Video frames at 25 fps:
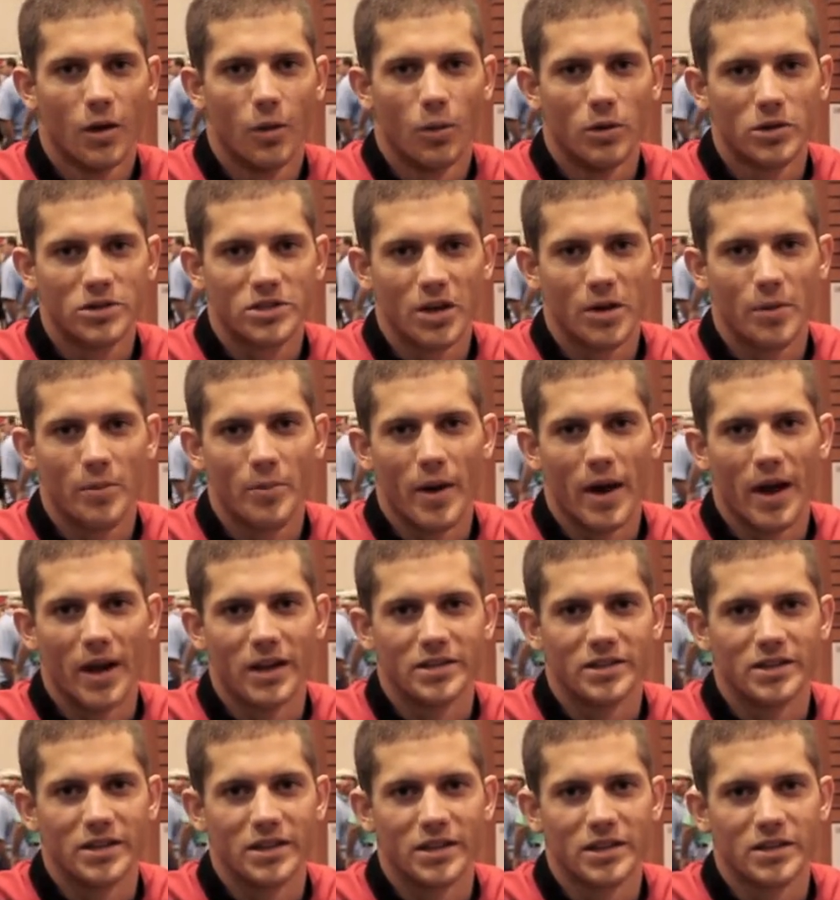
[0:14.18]
What's up,
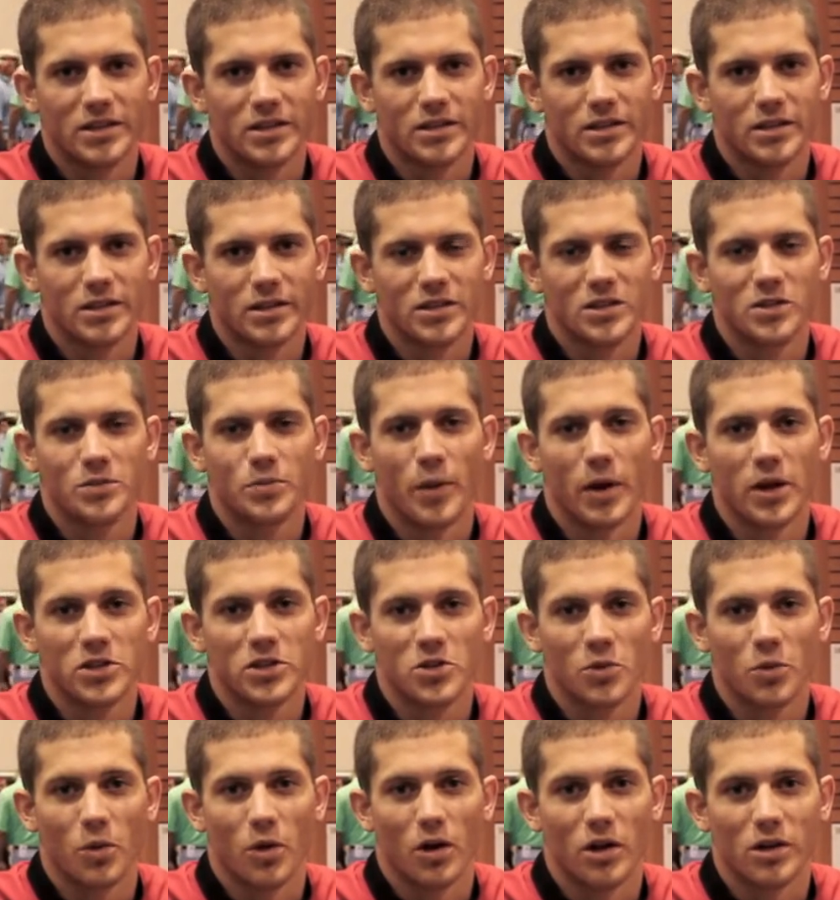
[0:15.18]
Bassies? This is Ben
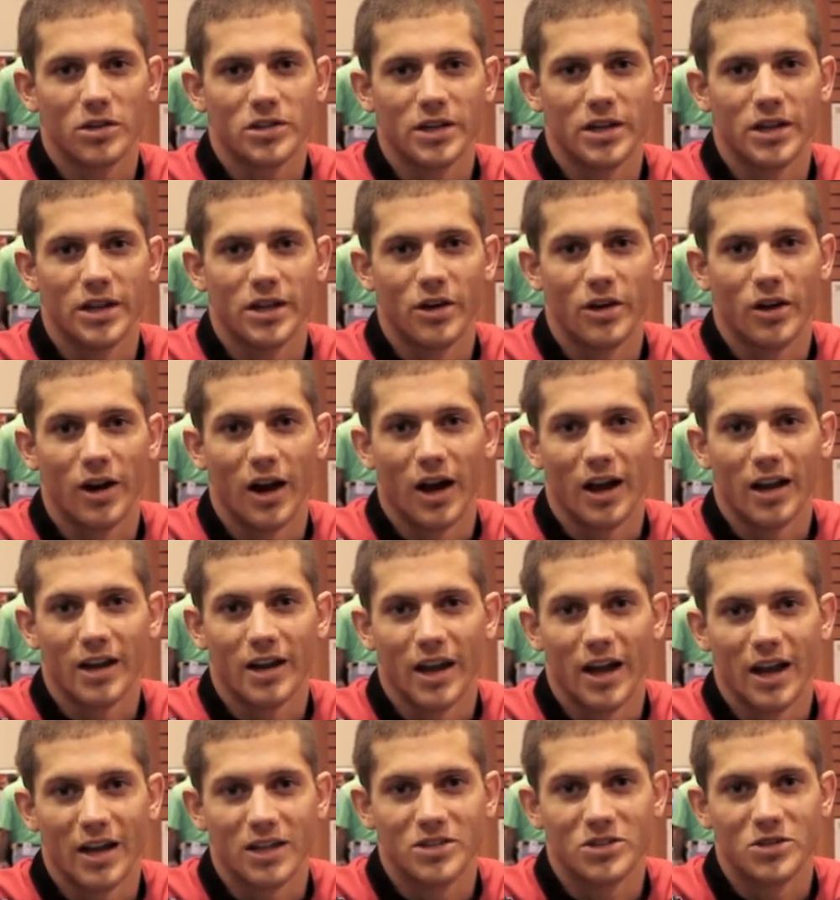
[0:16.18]
Jawalski here at
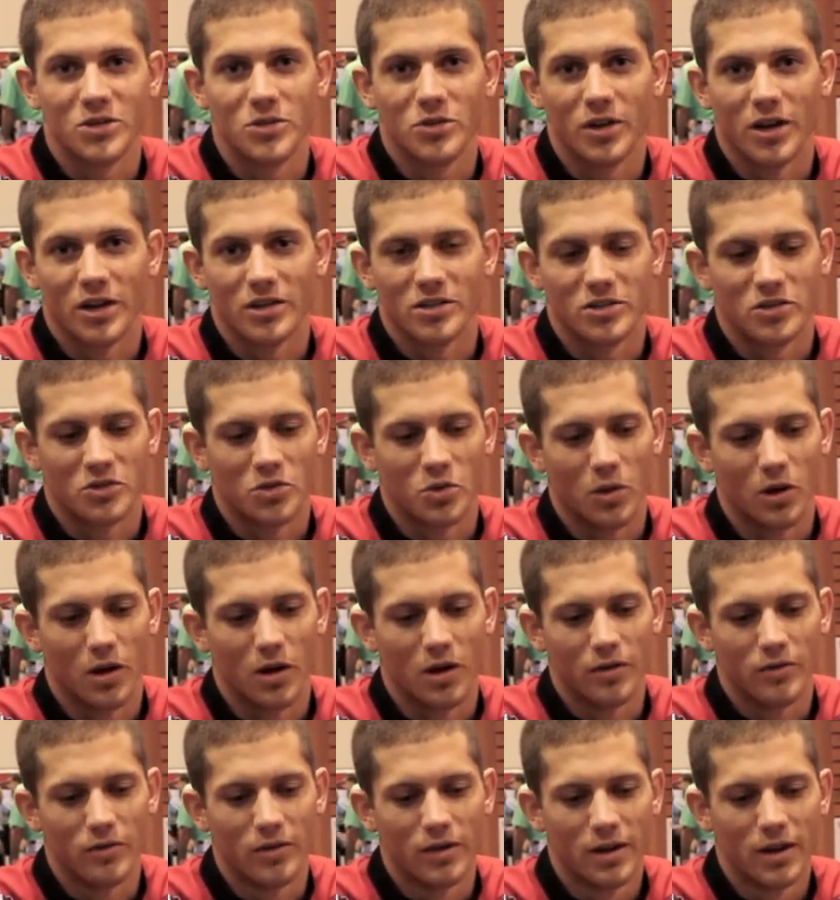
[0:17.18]
ICAST
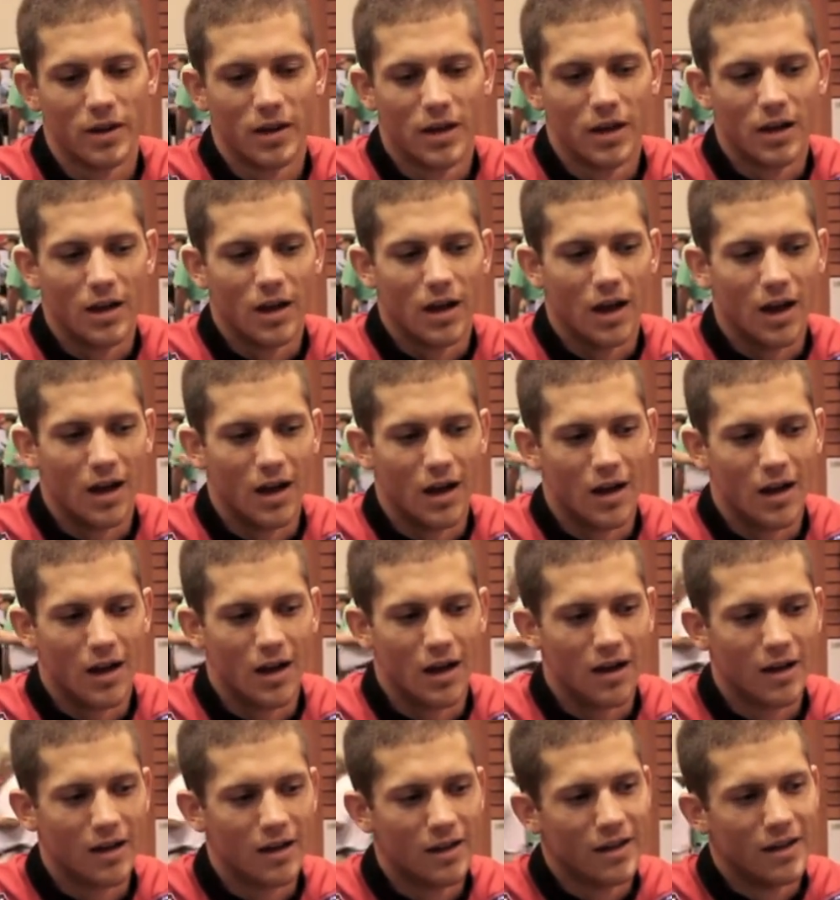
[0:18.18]
2012.
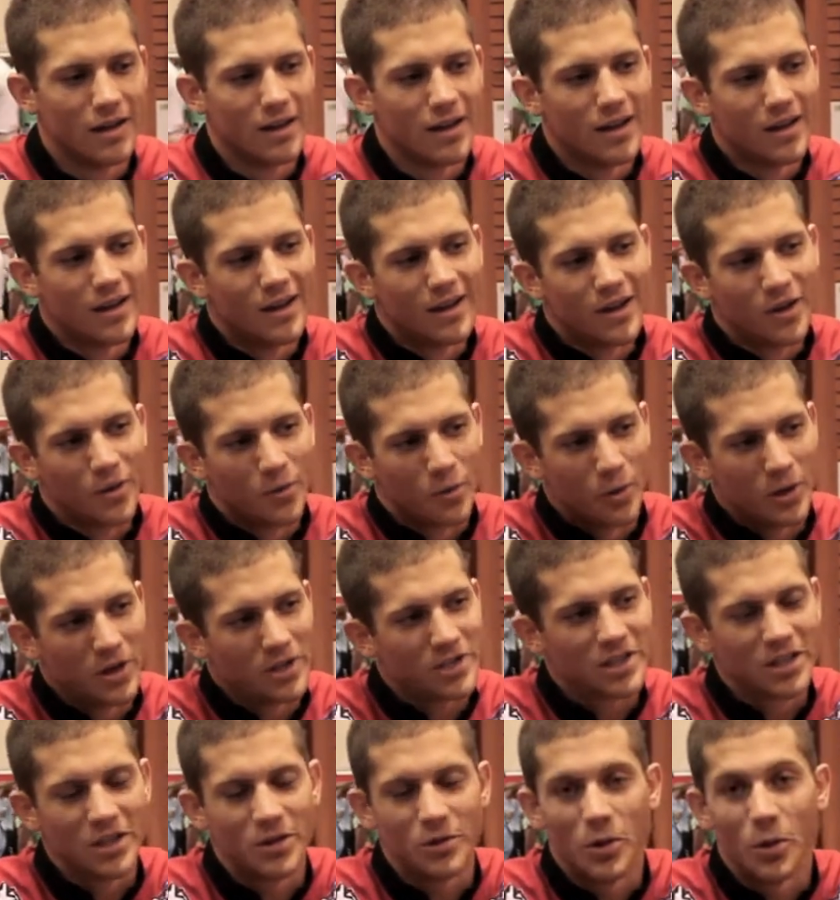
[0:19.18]
Uh,
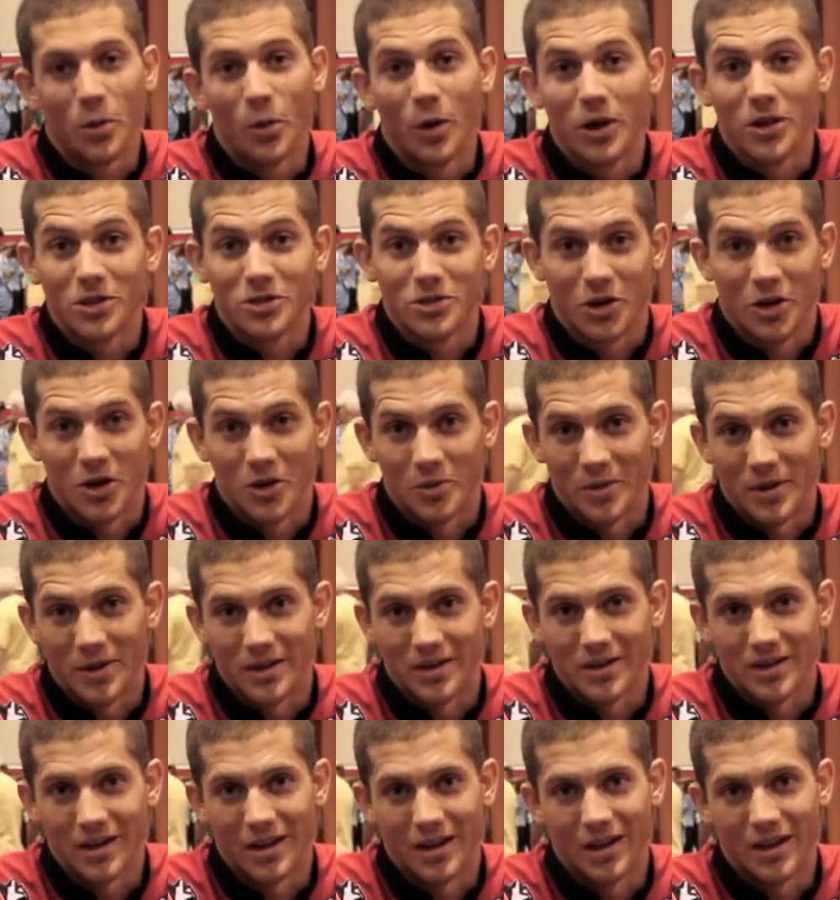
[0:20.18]
recently, we won a
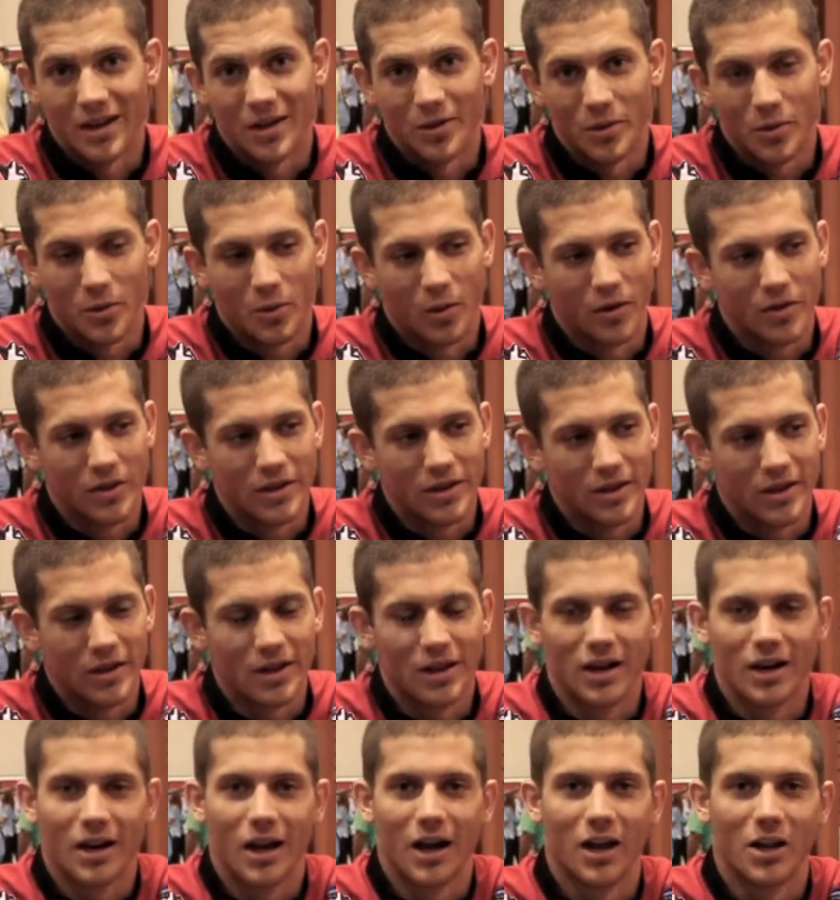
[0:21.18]
tournament. Uh, we won the
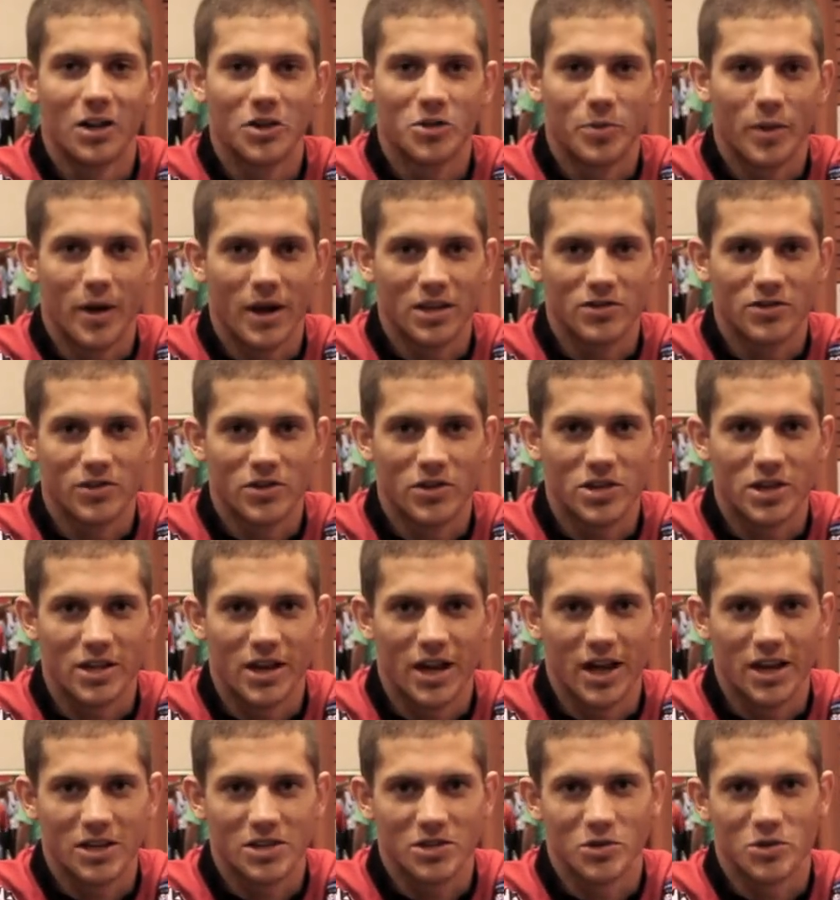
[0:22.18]
uh, College Bass Fishing
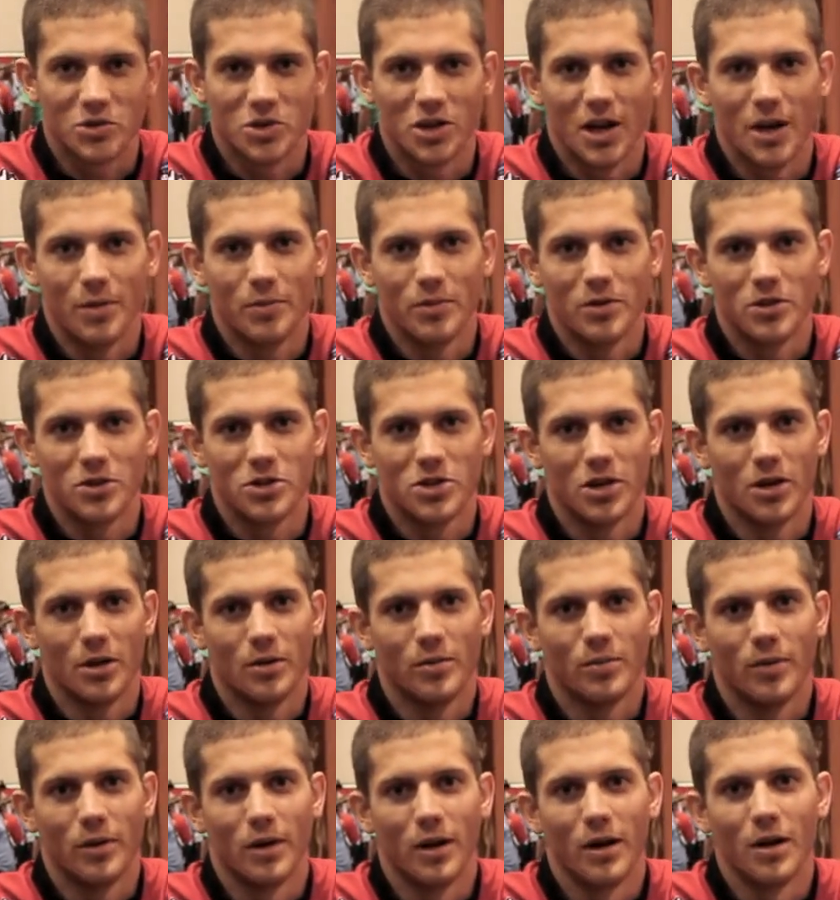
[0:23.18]
National
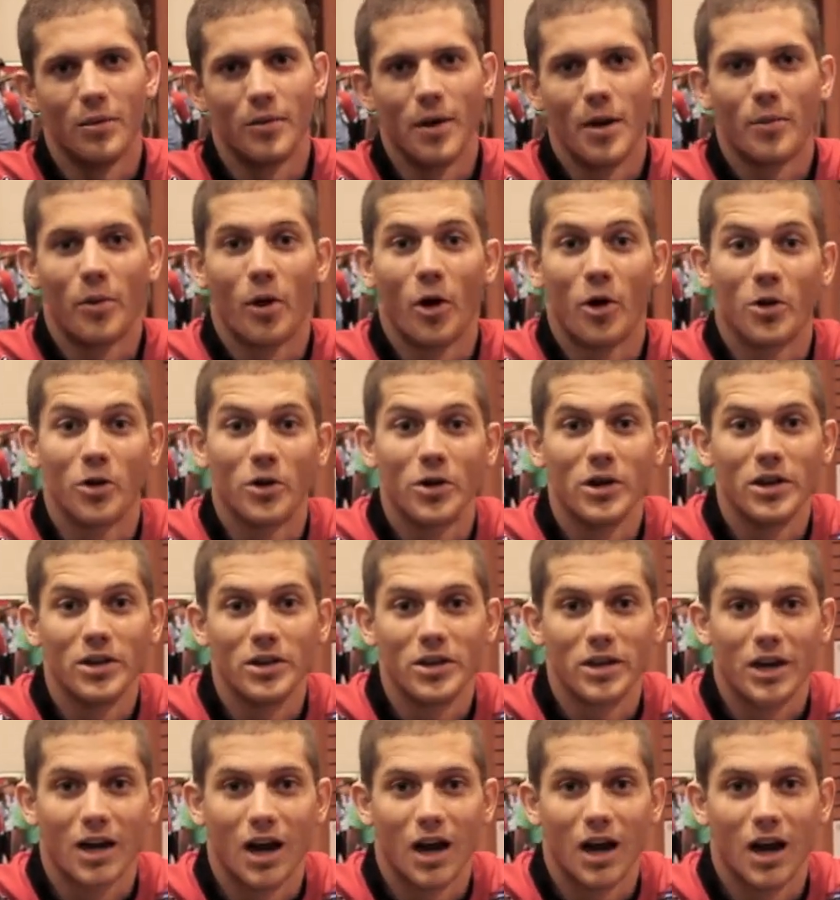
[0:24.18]
Championship. Uh, my partner
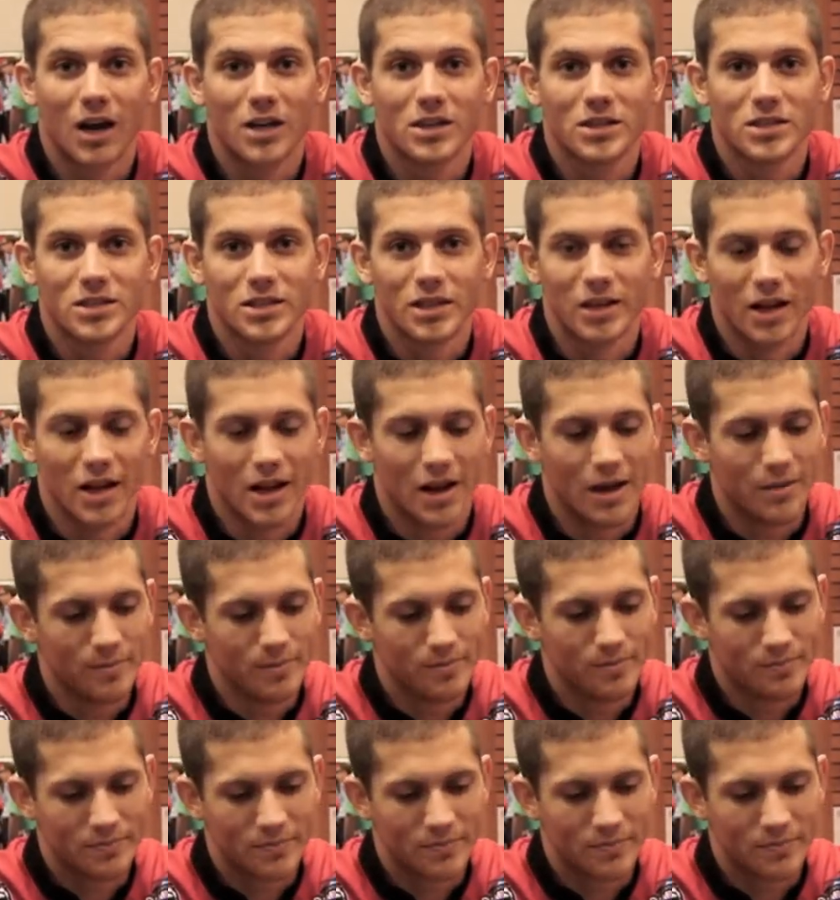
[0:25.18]
Ethan Cox and I.